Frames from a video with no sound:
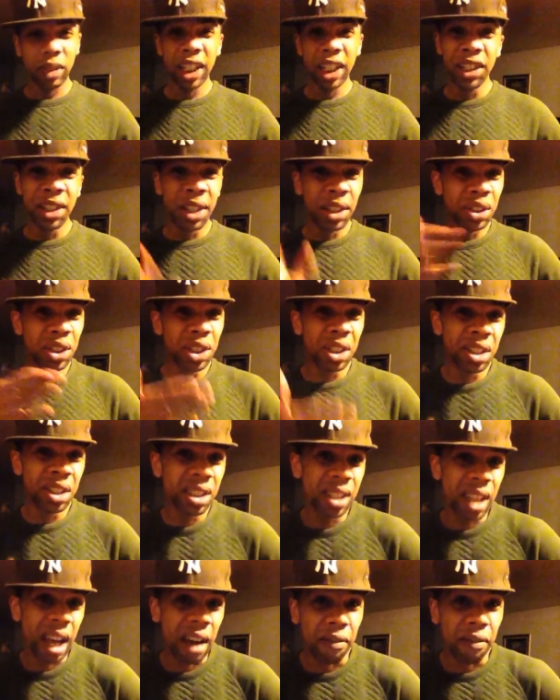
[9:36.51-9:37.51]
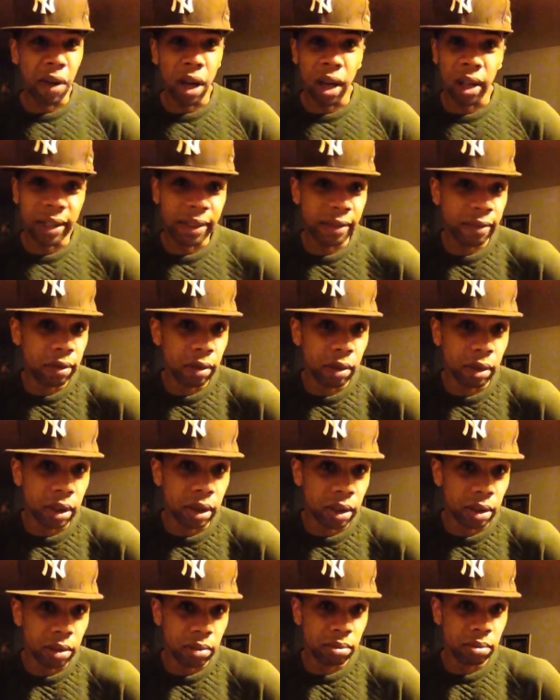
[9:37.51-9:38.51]
you know, she's just not falling
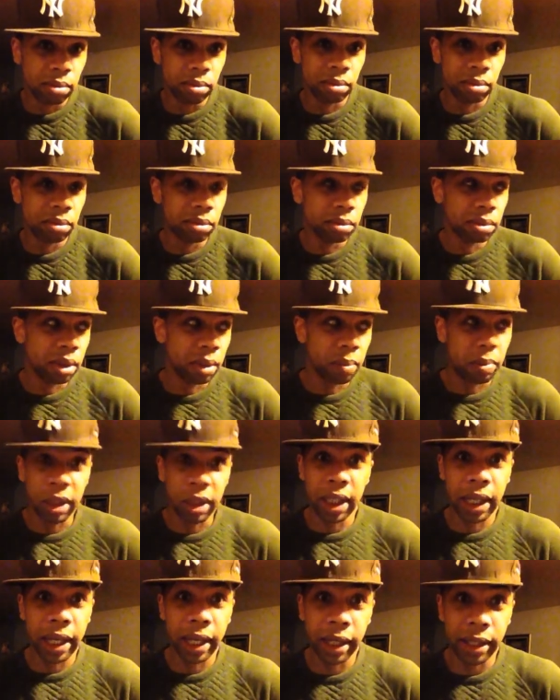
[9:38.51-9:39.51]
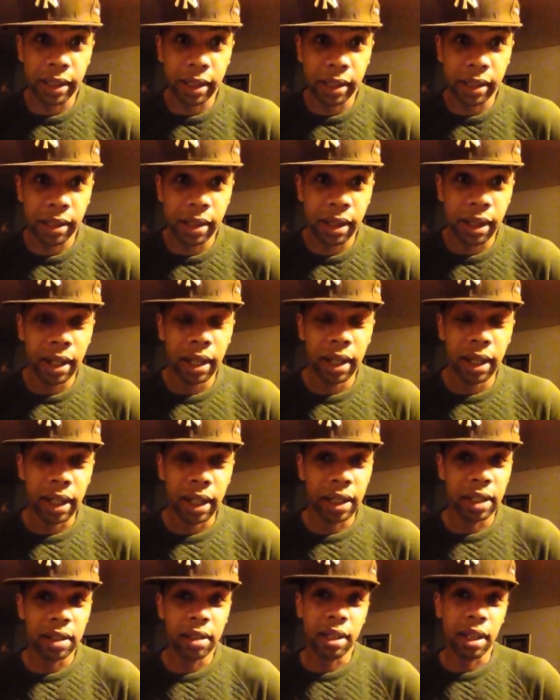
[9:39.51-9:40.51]
for the BS.
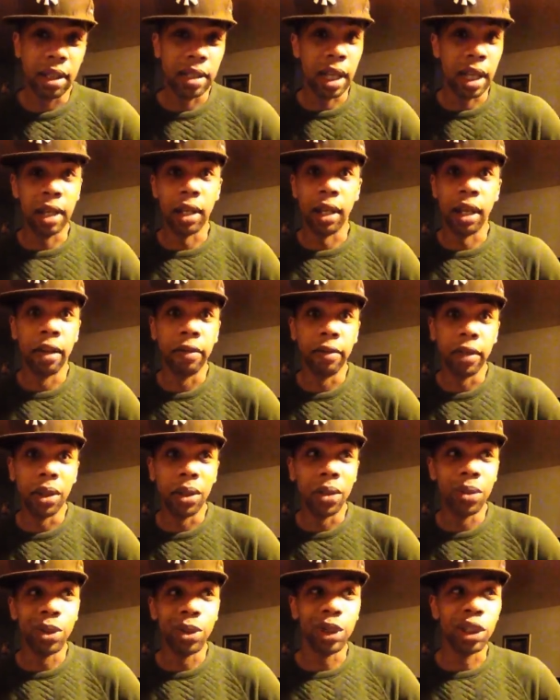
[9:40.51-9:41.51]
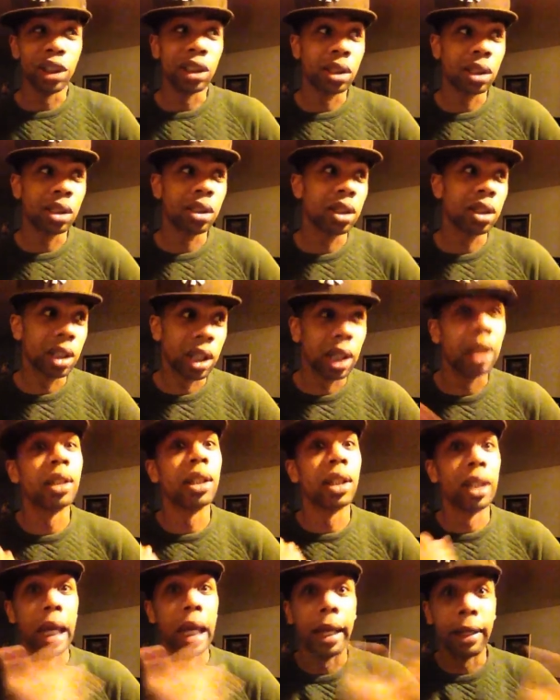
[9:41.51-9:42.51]
And he says, I love you. And she's just like,
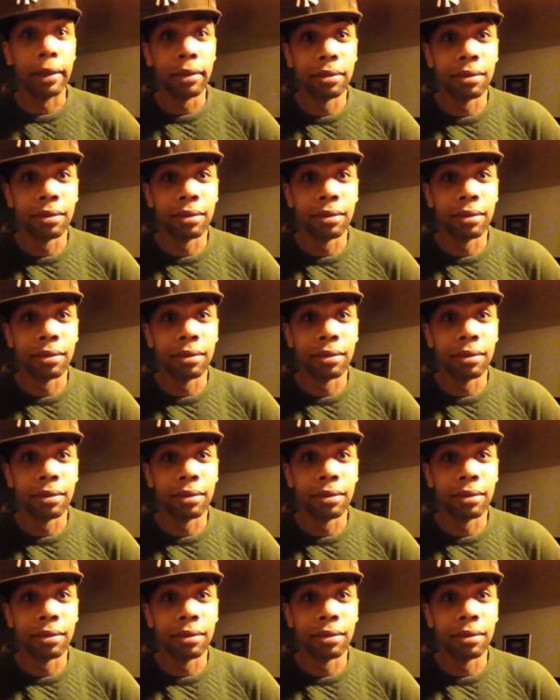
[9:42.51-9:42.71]
good night.